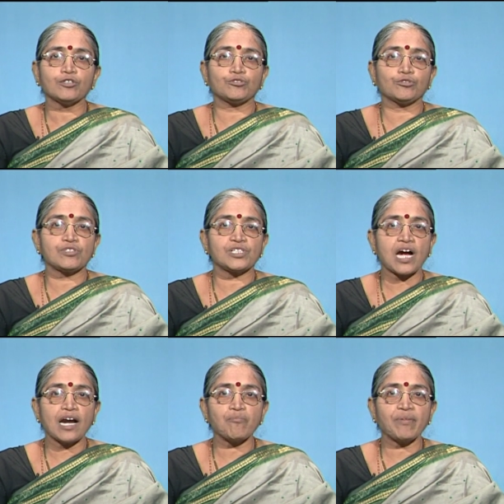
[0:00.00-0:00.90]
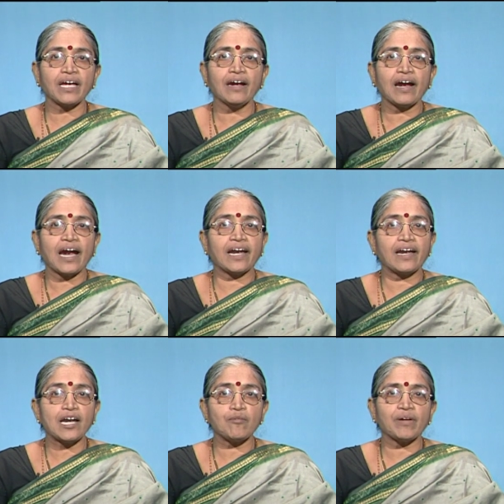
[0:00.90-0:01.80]
So start big
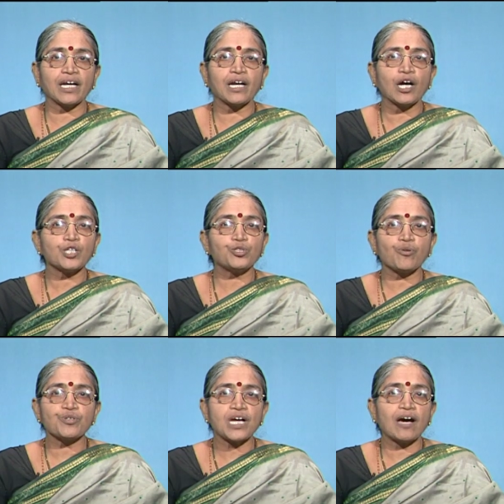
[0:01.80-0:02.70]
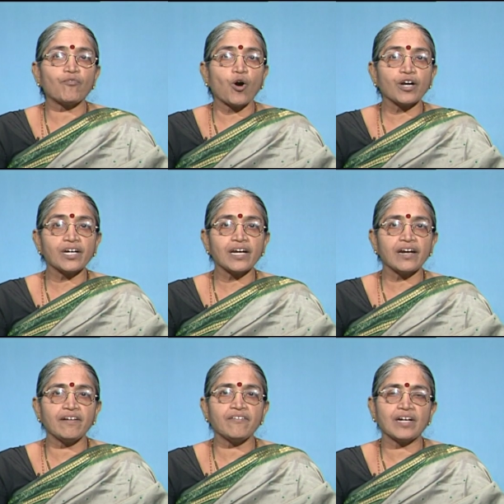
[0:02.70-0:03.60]
and end big. Don't have
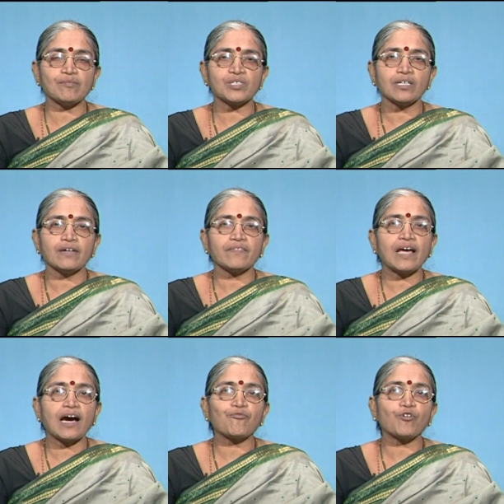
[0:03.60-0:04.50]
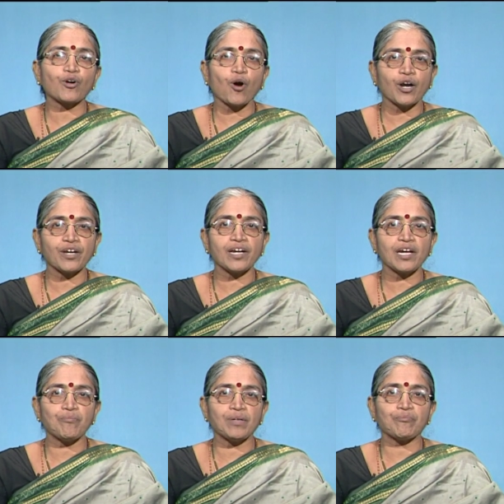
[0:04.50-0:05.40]
ordinary dreams. They are for
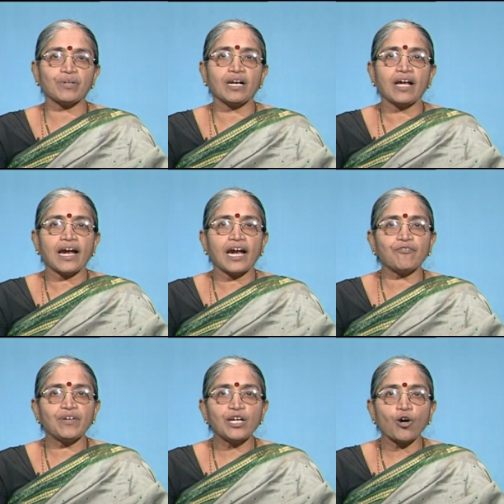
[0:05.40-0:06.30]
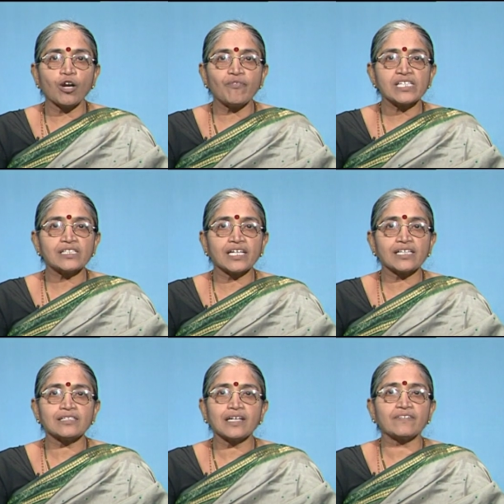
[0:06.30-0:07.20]
ordinary people. And Willy always
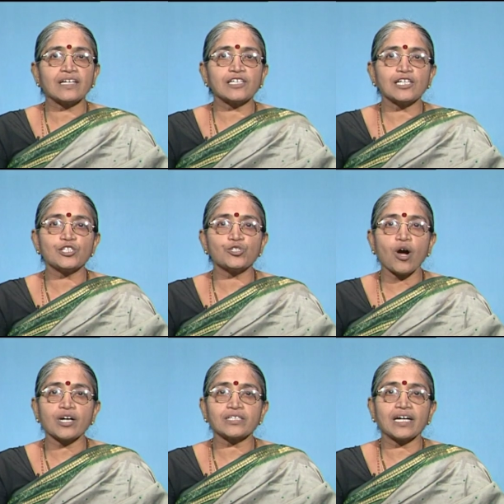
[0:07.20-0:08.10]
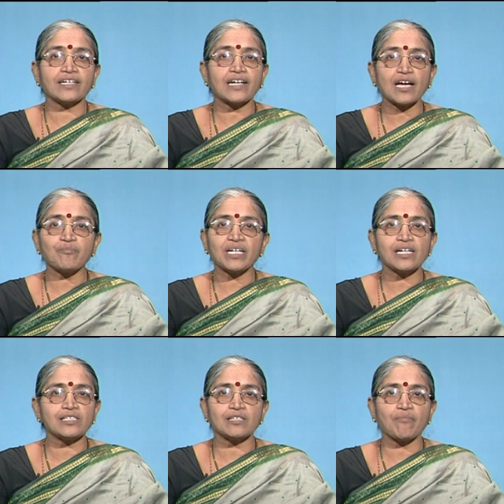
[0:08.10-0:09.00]
thinks that he is not a dime a
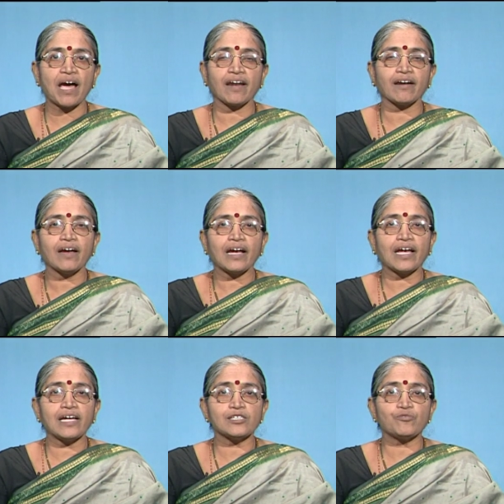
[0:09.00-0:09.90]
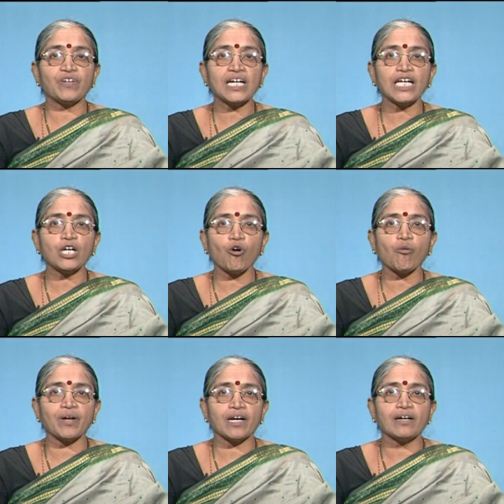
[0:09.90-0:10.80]
dozen man. He is Willy
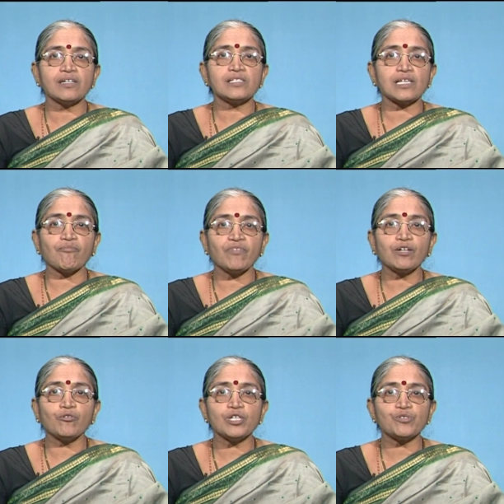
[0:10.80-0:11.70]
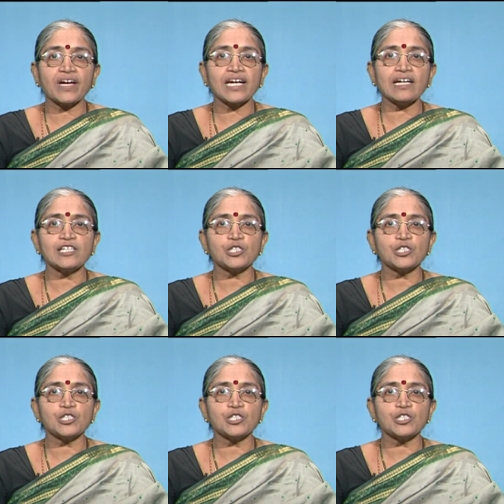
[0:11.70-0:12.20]
Loman, someone who is very